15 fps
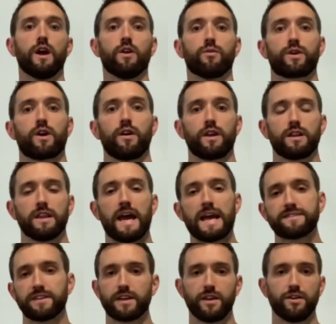regarding
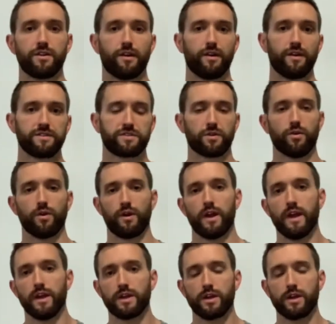lactic endurance or,